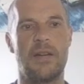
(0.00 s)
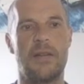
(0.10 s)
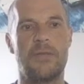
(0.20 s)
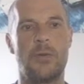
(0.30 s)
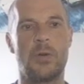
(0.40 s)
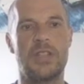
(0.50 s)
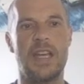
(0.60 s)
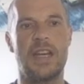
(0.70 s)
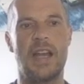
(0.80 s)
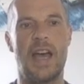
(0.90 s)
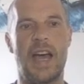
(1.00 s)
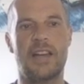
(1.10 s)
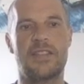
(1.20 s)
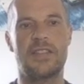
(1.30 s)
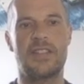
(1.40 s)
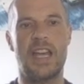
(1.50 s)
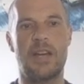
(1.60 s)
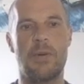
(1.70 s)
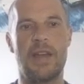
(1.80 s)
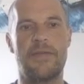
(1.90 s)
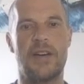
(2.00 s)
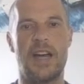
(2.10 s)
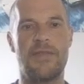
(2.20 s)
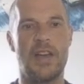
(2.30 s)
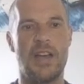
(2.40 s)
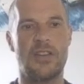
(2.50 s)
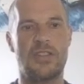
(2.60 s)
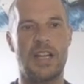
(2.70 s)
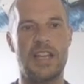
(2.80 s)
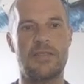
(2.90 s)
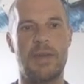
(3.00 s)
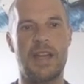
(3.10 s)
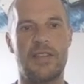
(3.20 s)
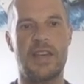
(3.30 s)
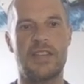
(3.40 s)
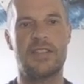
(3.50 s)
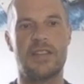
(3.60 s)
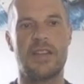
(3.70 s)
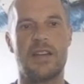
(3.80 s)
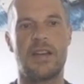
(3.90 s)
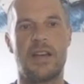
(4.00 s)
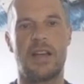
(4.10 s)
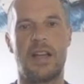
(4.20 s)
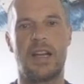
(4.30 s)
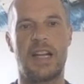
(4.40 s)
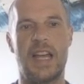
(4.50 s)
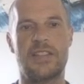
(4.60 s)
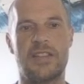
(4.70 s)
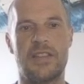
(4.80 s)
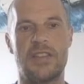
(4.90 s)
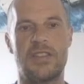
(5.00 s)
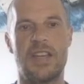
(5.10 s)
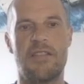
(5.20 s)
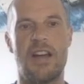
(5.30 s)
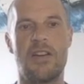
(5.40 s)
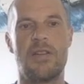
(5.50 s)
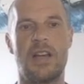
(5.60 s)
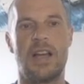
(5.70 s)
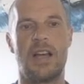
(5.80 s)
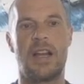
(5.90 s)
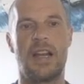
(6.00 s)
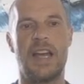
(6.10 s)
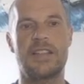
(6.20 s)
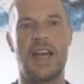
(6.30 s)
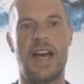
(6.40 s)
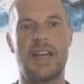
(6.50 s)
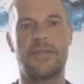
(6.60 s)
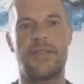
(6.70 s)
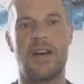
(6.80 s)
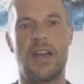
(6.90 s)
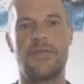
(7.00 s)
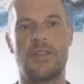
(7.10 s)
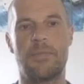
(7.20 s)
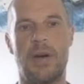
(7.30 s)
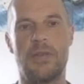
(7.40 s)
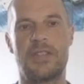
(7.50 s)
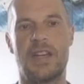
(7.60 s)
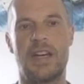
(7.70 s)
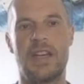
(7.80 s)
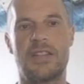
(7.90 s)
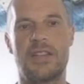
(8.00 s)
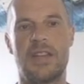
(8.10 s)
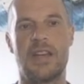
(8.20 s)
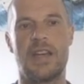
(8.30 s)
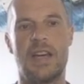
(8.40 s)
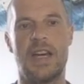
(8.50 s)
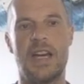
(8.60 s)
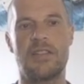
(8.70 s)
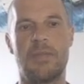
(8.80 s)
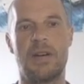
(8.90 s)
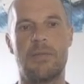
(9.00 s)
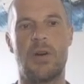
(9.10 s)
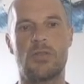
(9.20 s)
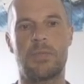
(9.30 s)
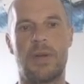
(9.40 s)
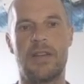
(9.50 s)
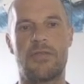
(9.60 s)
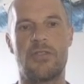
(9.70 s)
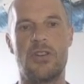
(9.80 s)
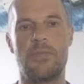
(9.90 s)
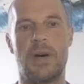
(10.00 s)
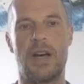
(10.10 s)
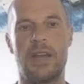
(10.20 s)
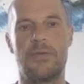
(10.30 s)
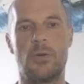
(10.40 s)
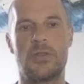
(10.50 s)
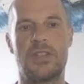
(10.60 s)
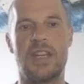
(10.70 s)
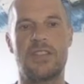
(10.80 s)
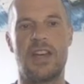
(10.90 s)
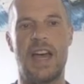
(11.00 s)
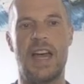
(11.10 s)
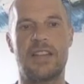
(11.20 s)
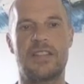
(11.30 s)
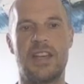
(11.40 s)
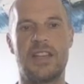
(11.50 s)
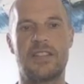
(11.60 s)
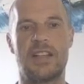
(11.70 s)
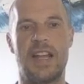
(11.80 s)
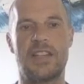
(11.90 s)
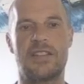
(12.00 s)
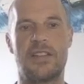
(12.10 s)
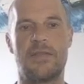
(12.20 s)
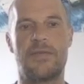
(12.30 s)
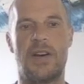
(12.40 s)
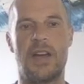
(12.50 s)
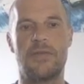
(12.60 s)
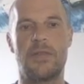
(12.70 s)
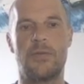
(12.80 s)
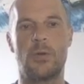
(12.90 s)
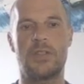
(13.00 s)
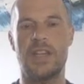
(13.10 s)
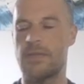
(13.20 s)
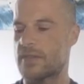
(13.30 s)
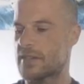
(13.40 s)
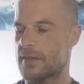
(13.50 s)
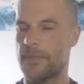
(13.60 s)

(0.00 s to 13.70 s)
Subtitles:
14x take away 5. So let's make this less than 0. Let's add 5 to both sides and multiply through by 14. So x is less than 5/14.